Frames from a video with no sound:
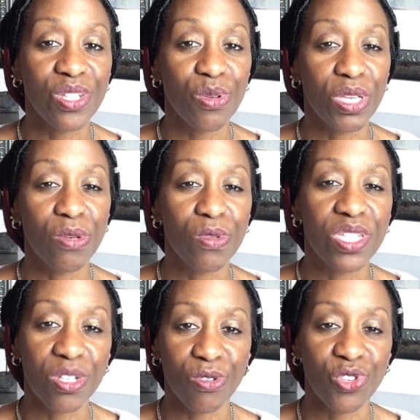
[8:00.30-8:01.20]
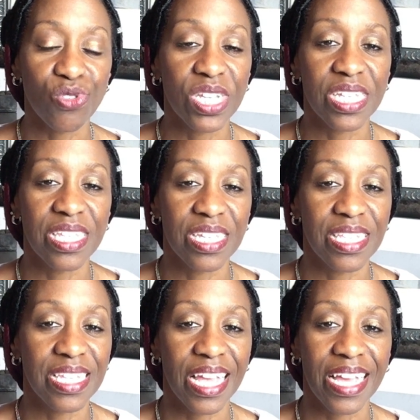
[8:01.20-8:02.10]
also use social
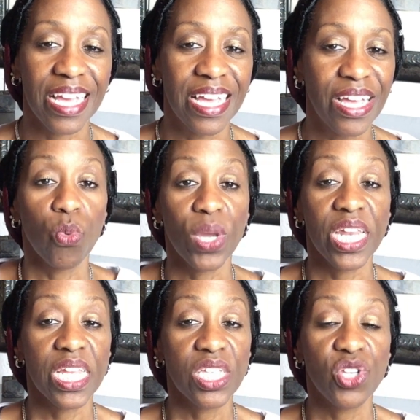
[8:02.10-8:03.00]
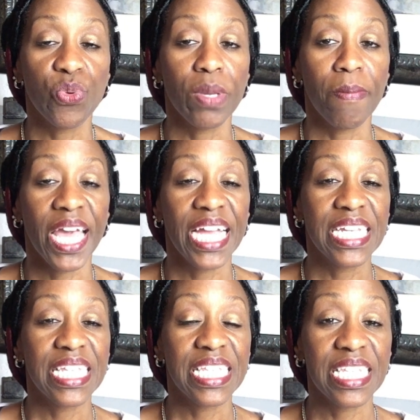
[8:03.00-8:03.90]
distancing we need to
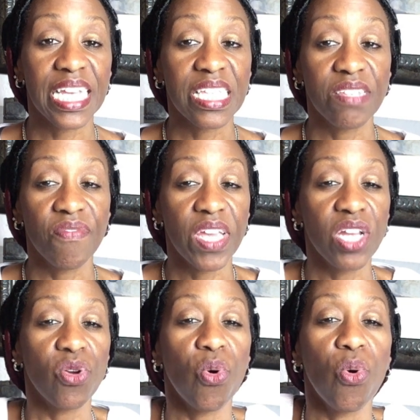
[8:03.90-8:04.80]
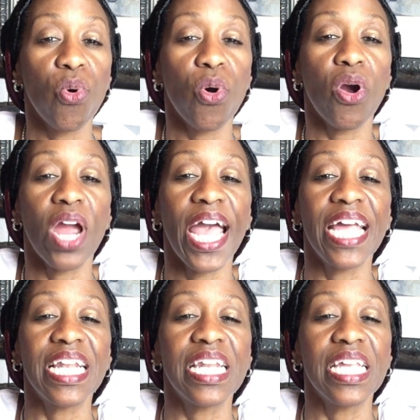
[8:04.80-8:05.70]
remain six feet or
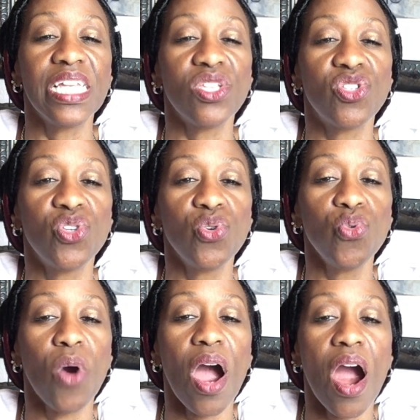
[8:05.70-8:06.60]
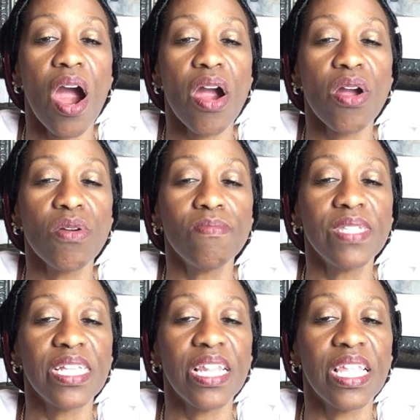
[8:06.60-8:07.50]
at least two
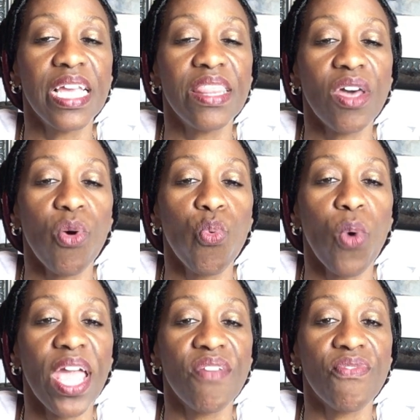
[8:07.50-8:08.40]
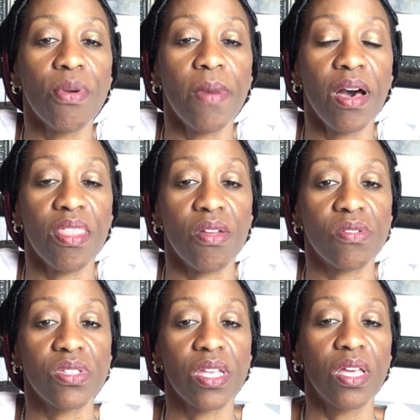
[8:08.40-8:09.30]
arms length away from
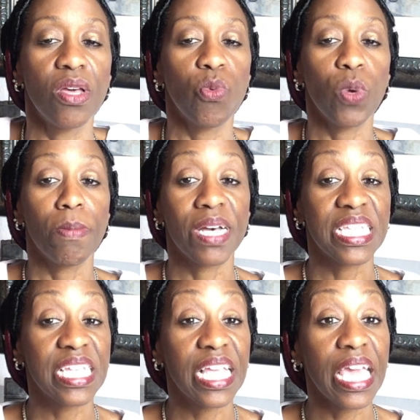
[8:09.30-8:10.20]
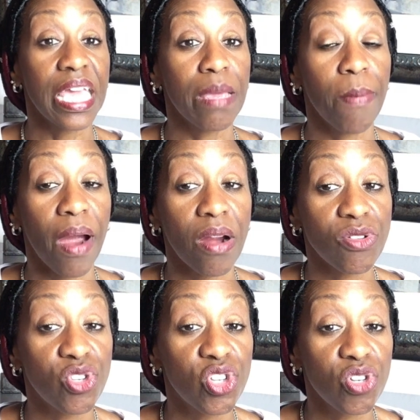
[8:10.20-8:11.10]
others. We must keep
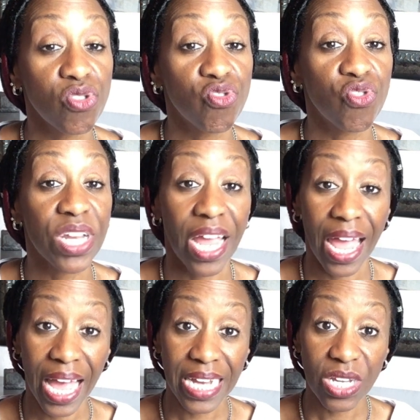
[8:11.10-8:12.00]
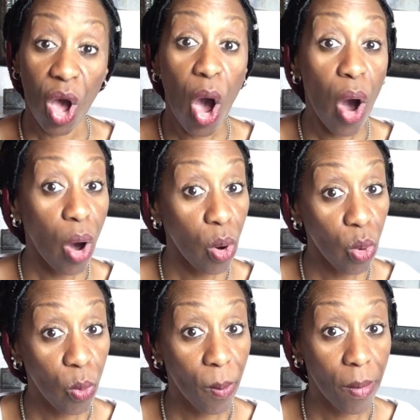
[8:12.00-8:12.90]
our children at
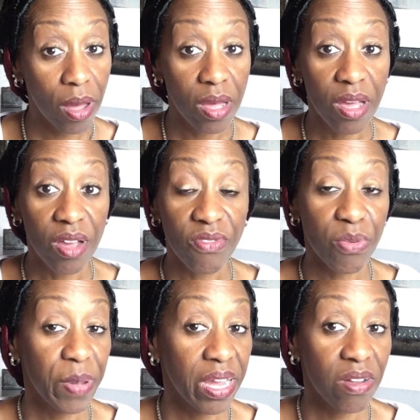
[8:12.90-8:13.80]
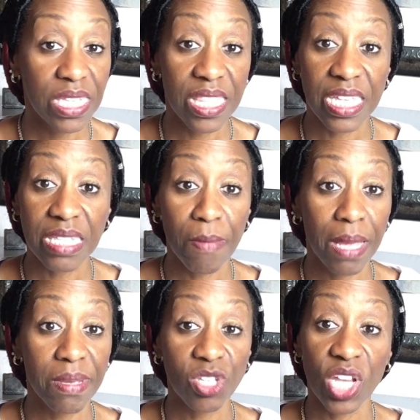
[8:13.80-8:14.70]
home. For parents, this
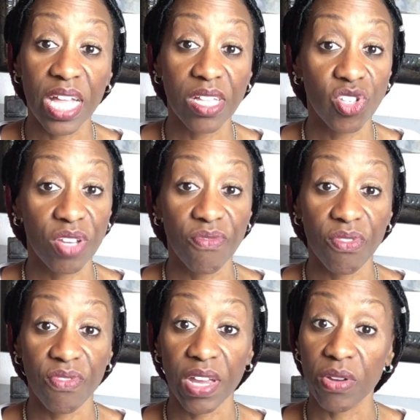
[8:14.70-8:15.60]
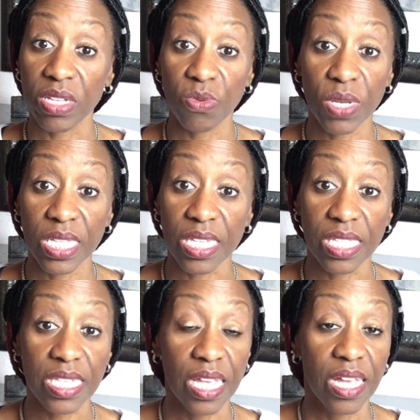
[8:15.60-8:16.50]
may be challenging for various
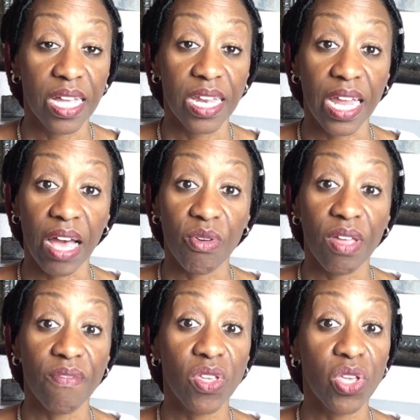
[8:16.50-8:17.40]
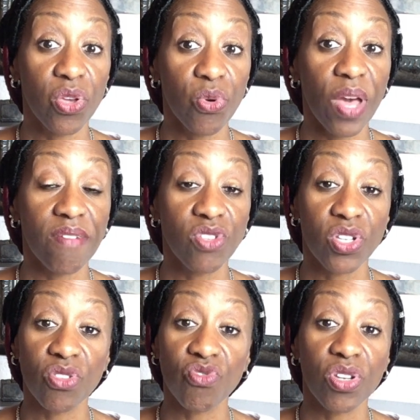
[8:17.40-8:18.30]
reasons. Now, if you have
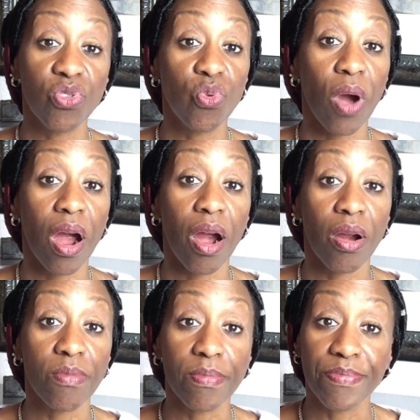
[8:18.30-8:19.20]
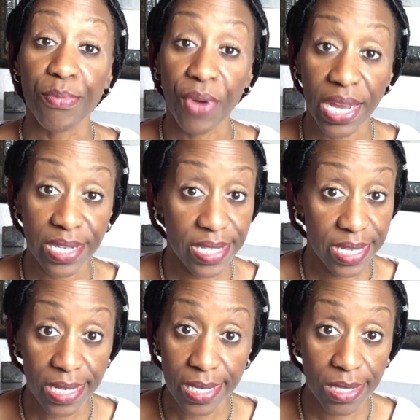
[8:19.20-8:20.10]
children who are
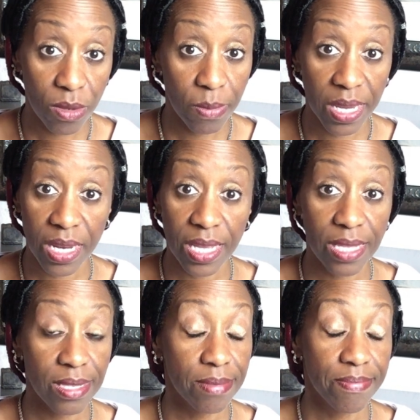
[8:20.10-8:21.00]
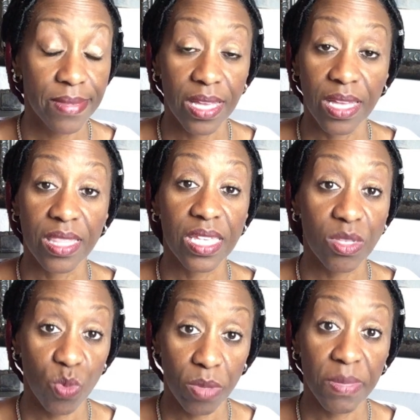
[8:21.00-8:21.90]
practicing disobedience,
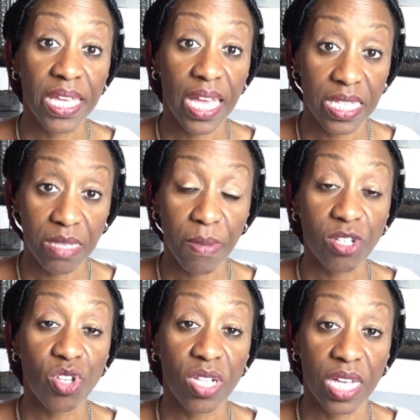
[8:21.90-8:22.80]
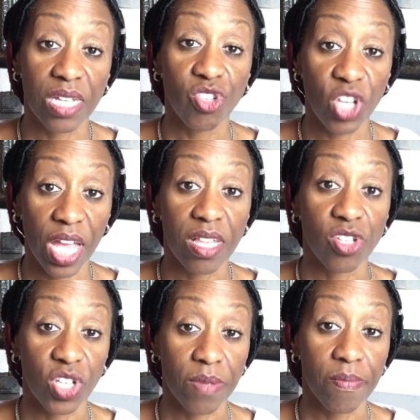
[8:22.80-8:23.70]
this will be especially
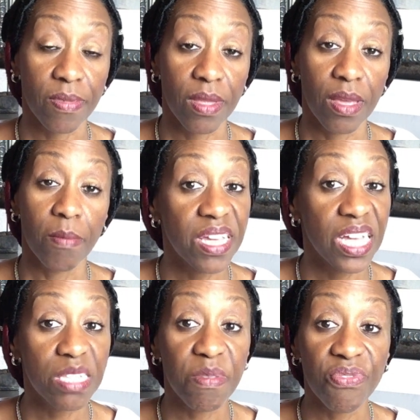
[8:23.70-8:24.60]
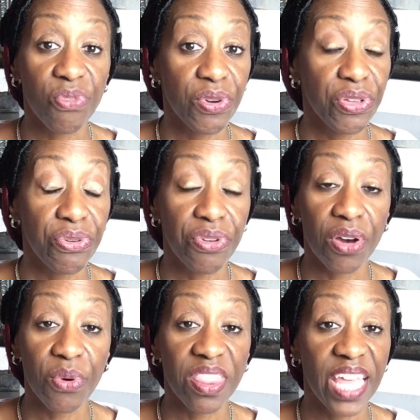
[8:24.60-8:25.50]
challenging because before you
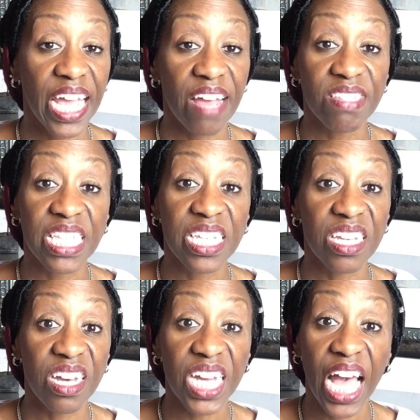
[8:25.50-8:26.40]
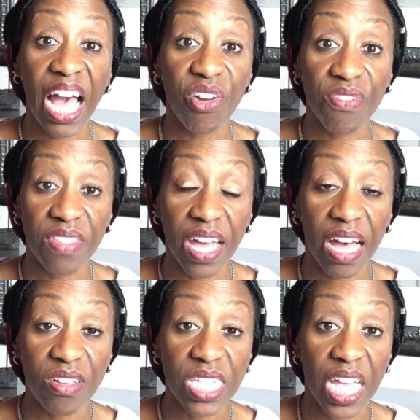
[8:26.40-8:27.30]
know it, they have snuck out of the
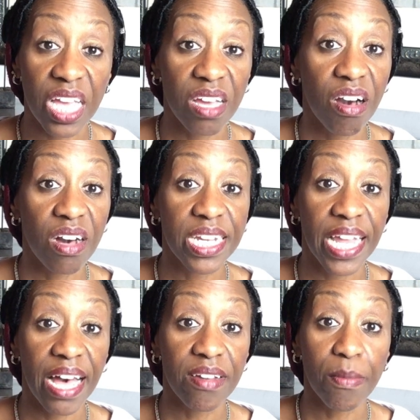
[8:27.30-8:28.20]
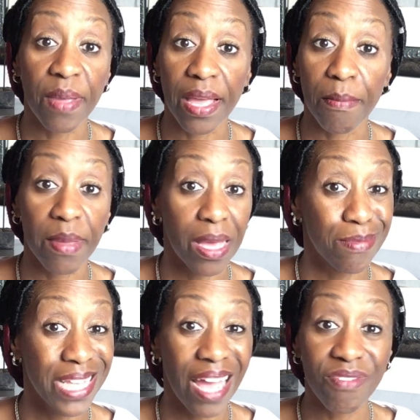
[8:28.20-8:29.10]
house and gone down to Bam
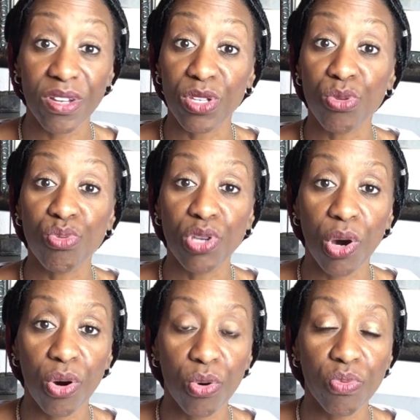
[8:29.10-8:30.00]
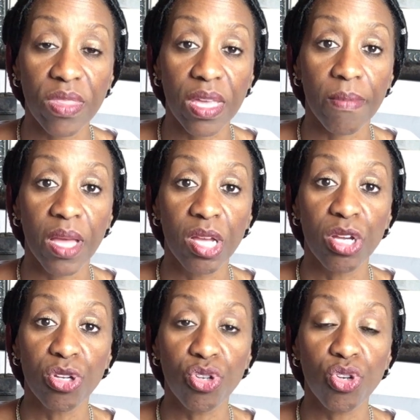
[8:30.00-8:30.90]
Bam's after you told them
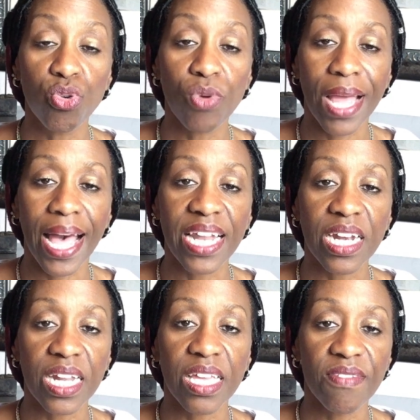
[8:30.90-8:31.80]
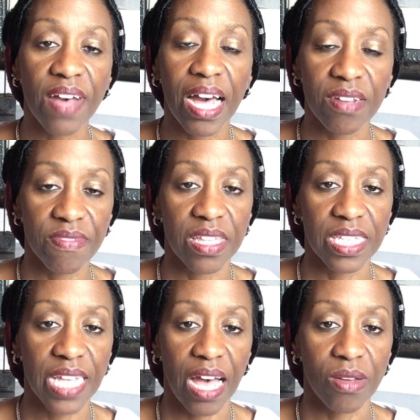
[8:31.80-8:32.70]
do not leave out of
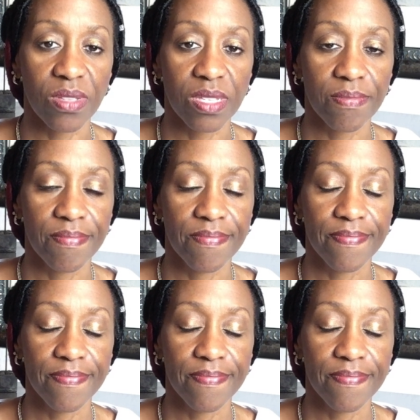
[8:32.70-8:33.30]
this house.